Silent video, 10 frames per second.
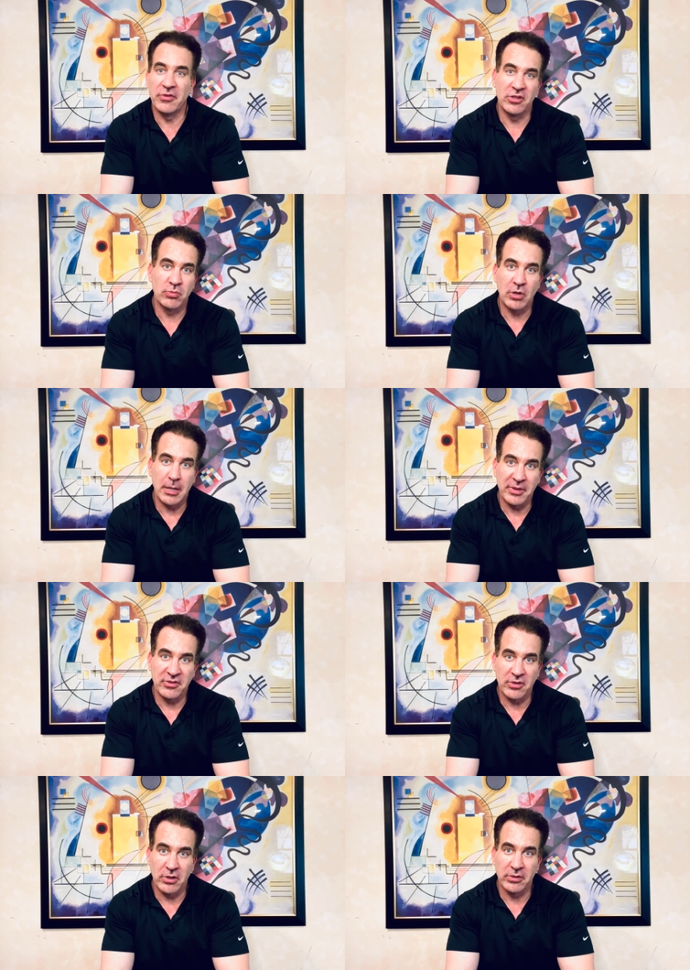This property is
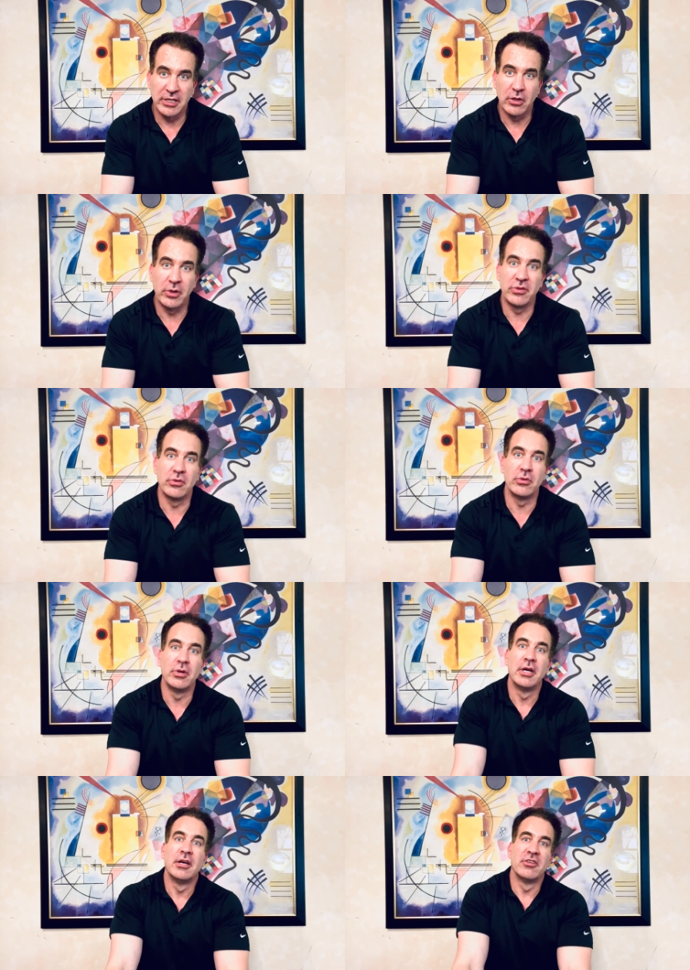currently going through
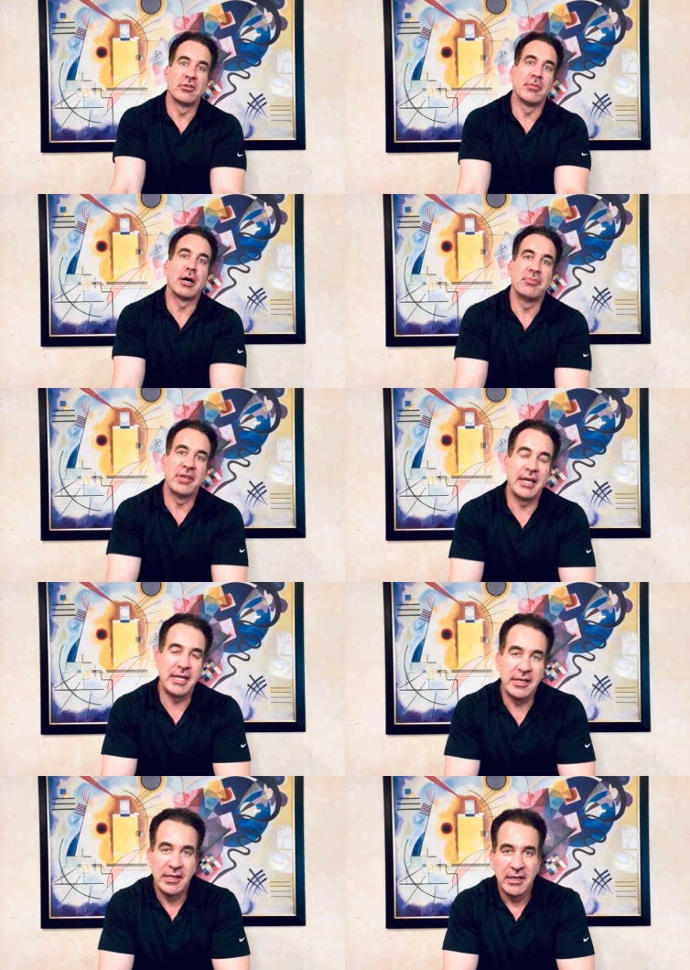some
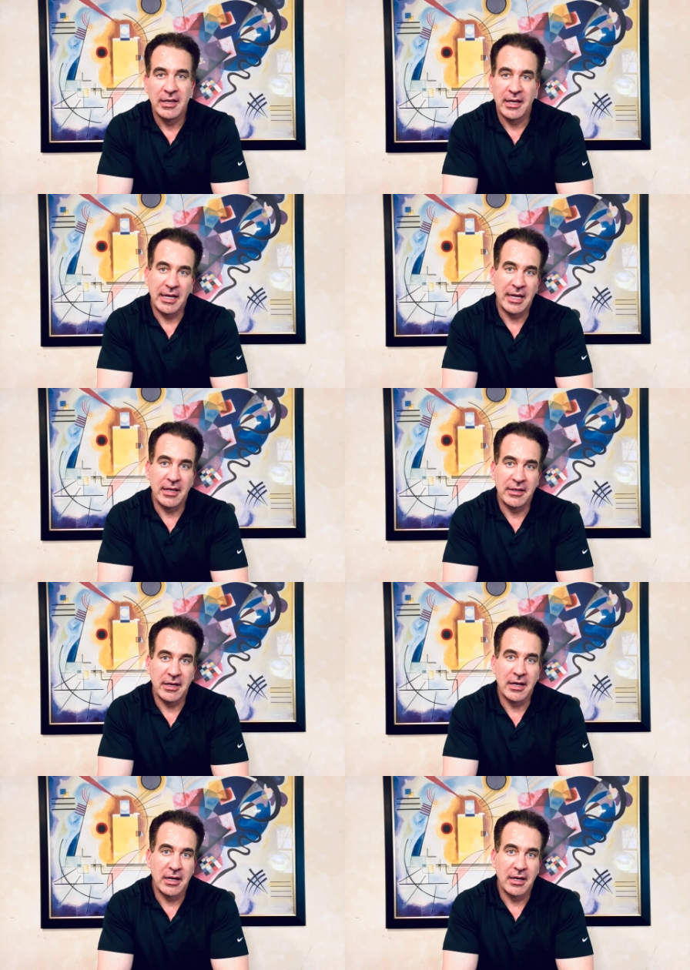updating, and
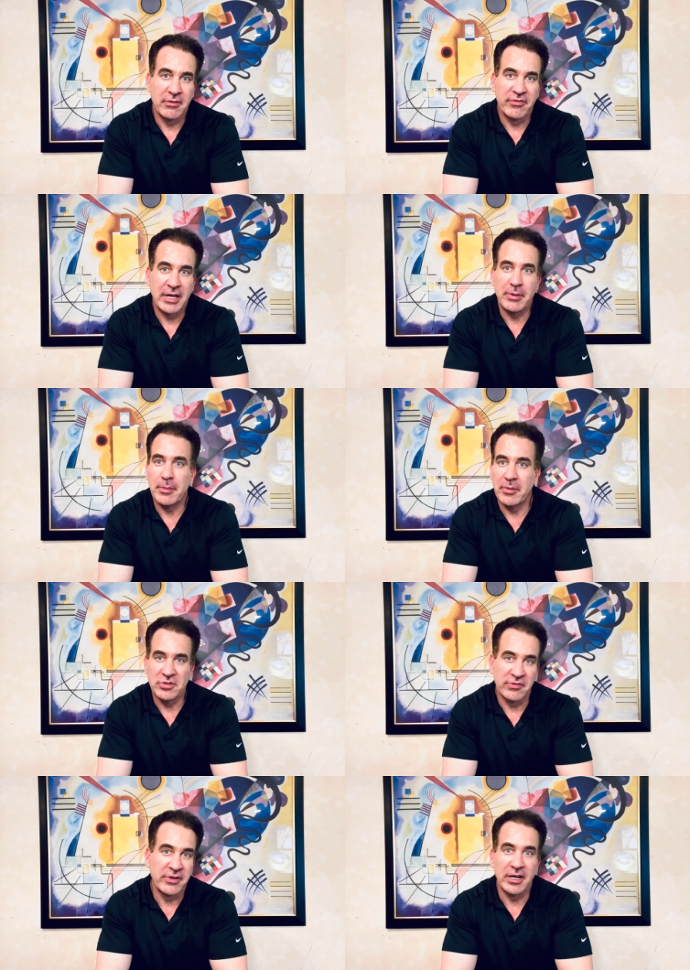family members
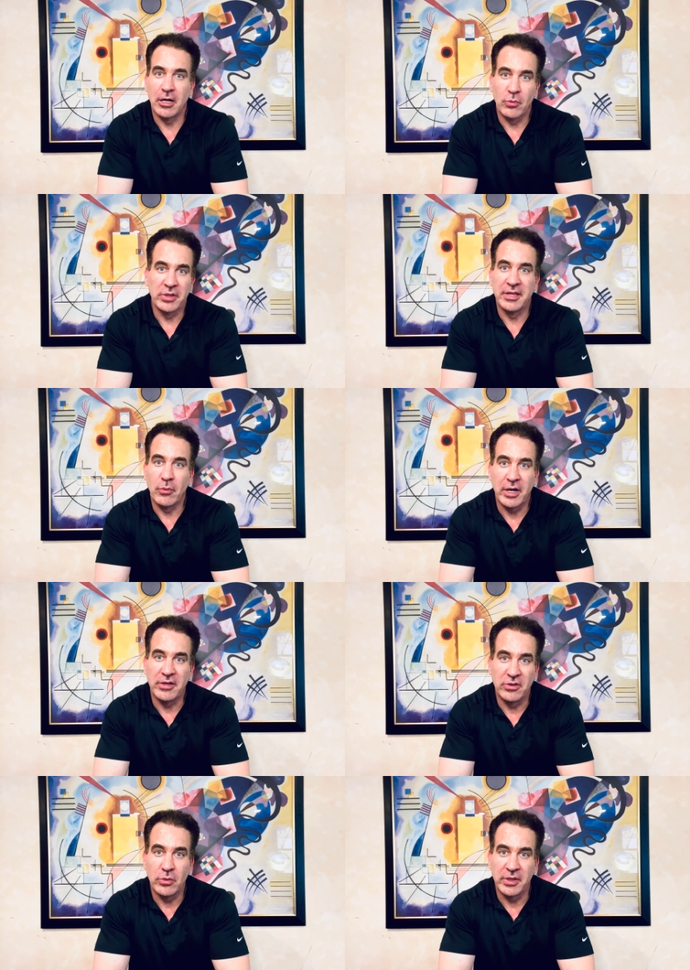are figuring out what they want to
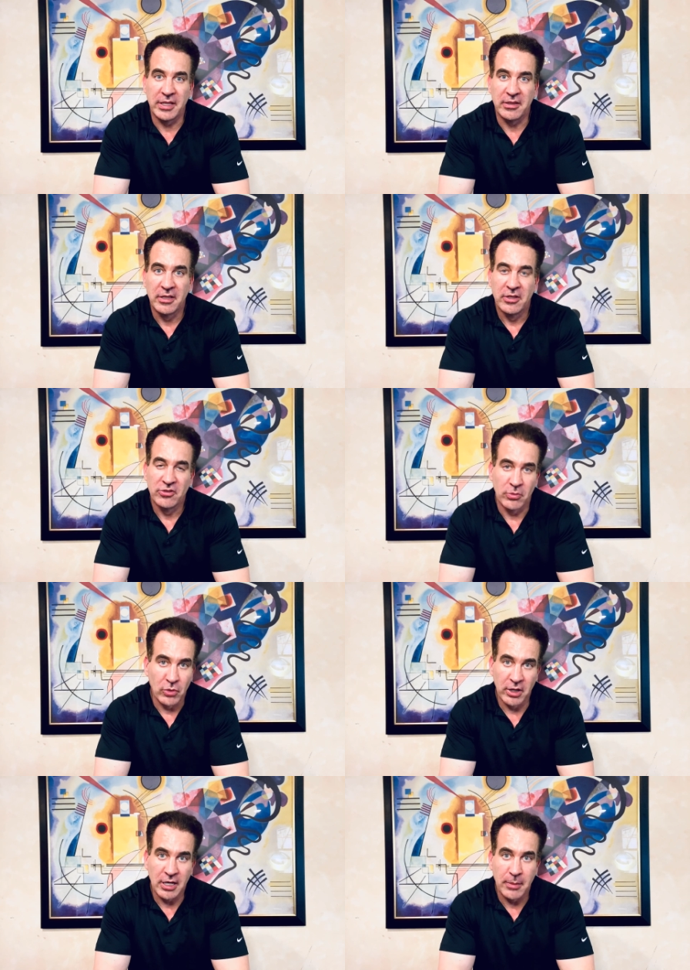do with it. So
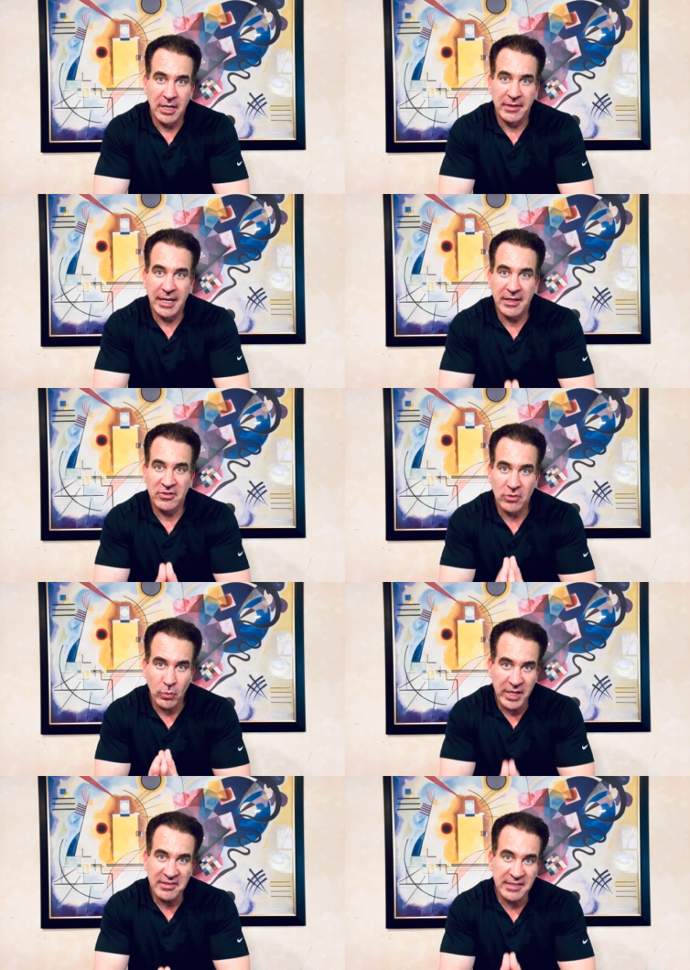more to come on that. So
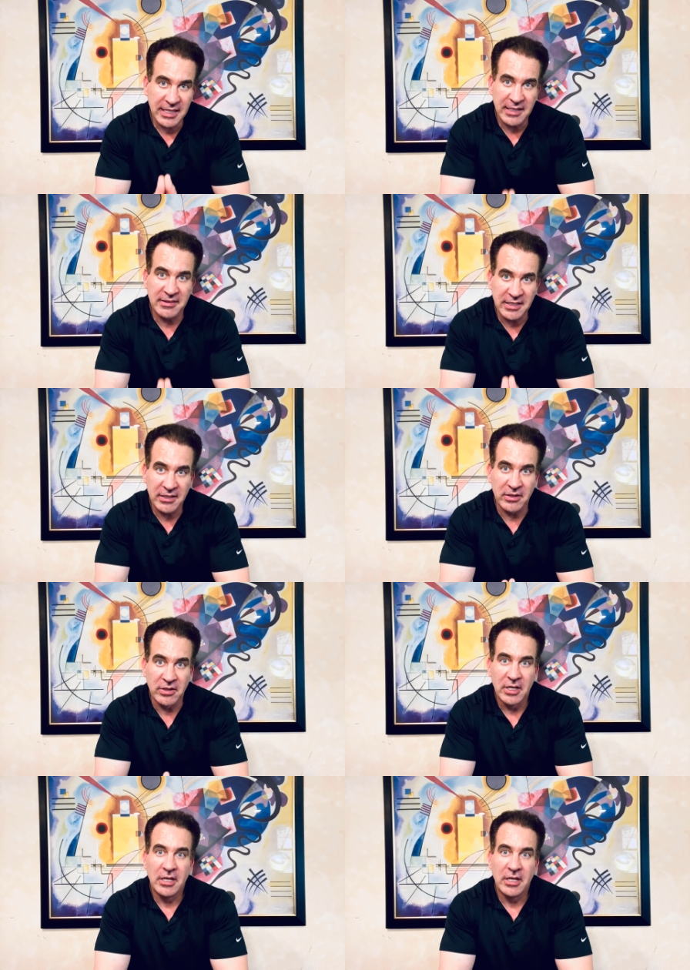ways to get a deal.